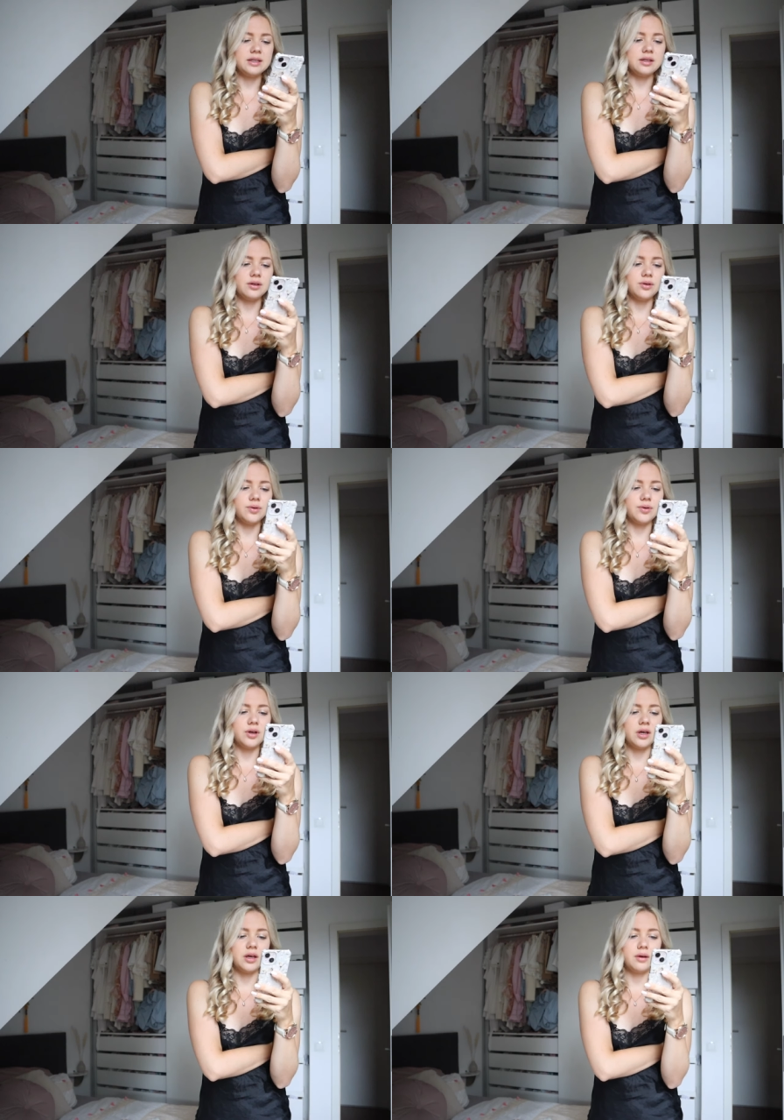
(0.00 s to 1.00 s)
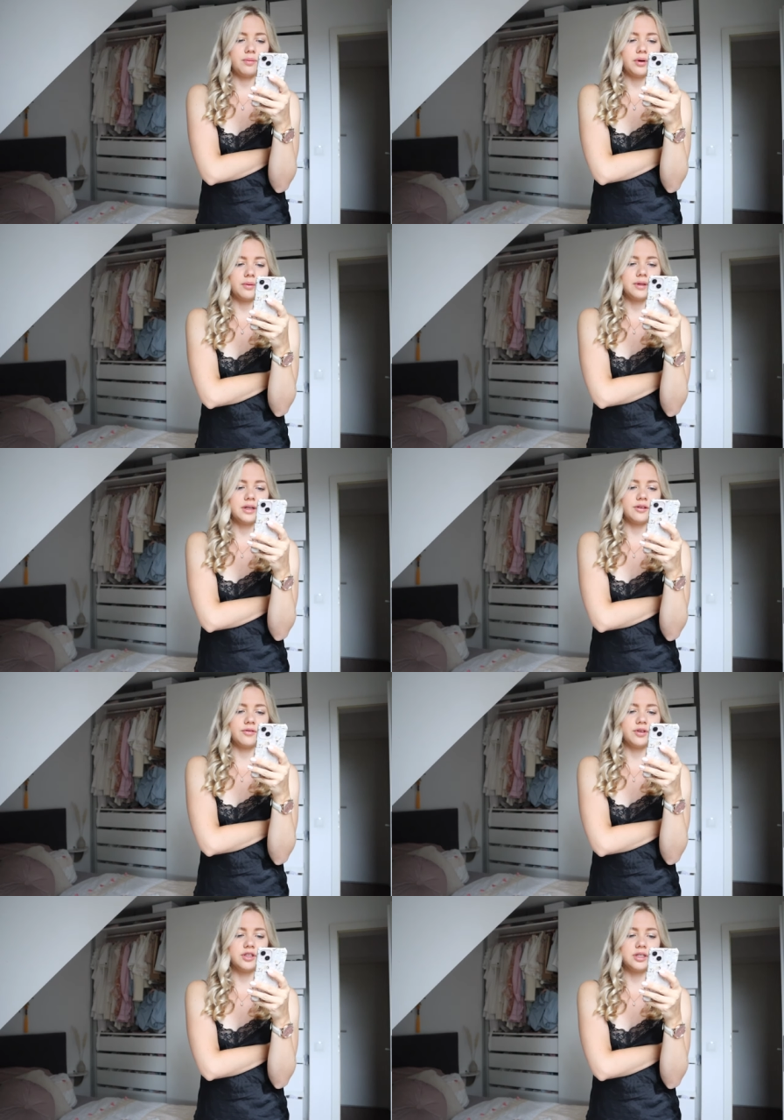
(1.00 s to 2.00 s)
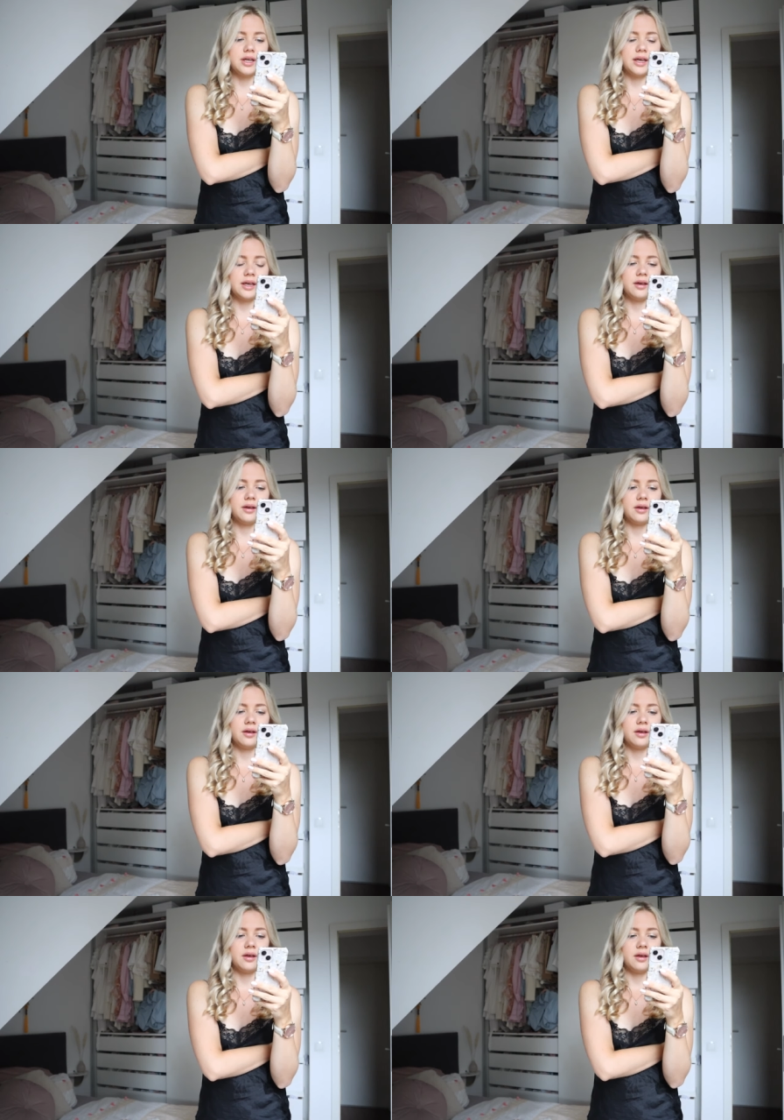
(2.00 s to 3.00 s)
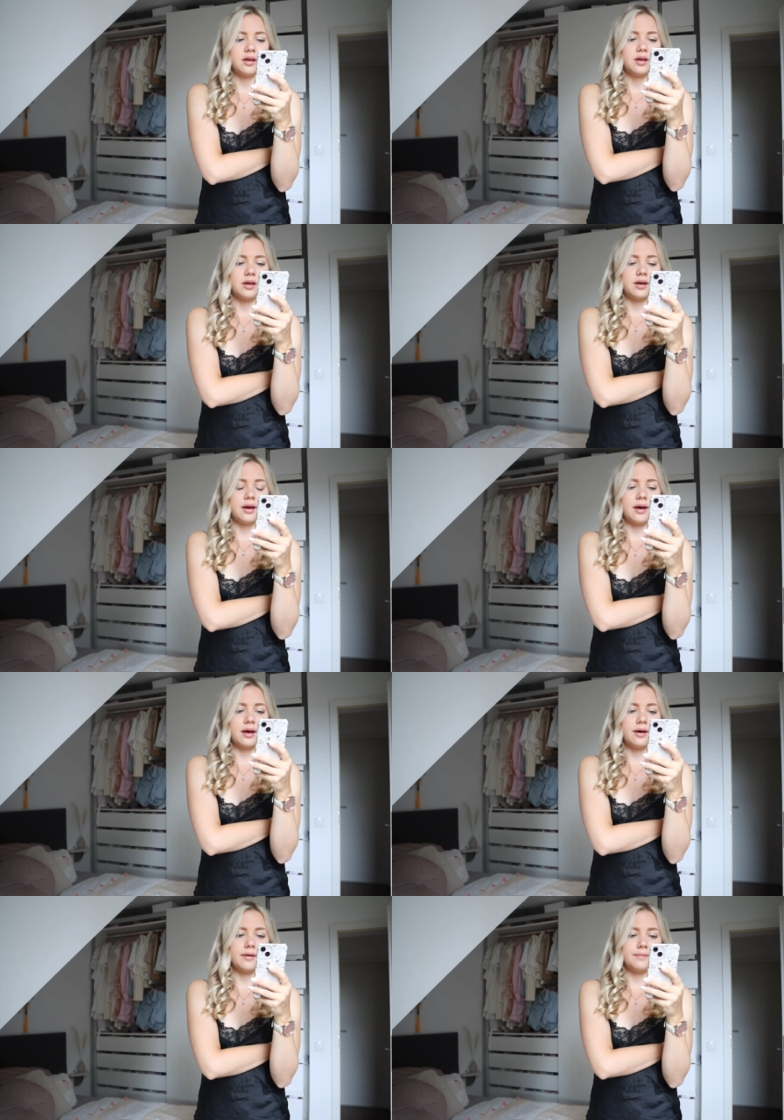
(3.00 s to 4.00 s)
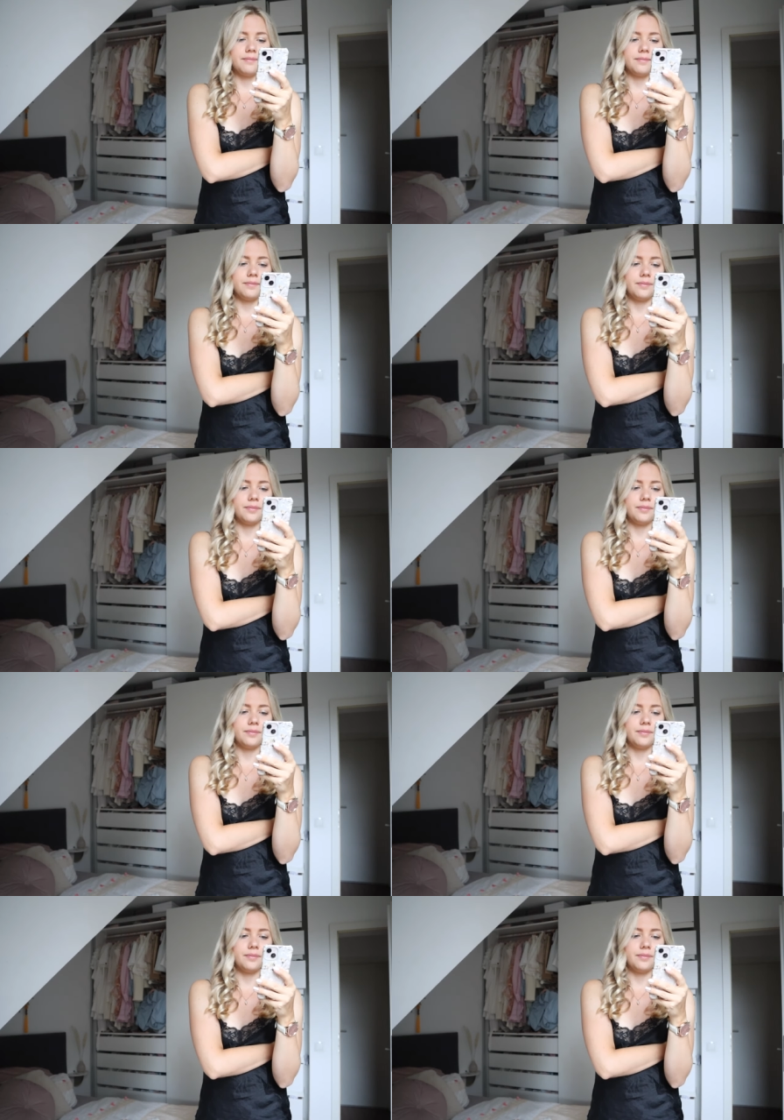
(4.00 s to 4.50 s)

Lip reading: so probably not for today. I've